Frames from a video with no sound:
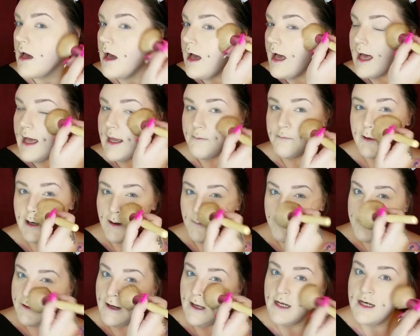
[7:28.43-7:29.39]
eyebrow
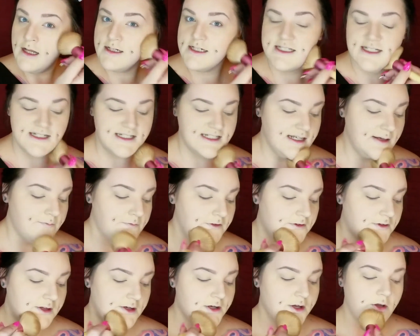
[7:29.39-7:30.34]
products except
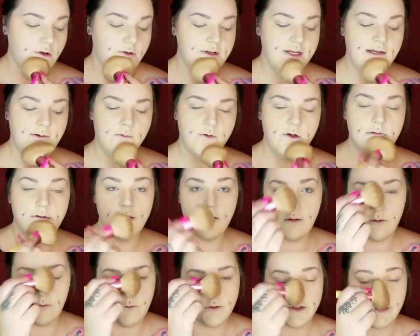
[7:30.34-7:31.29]
for the Kokie
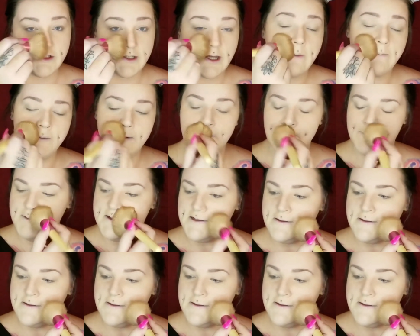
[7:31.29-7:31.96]
one, which I'm going to be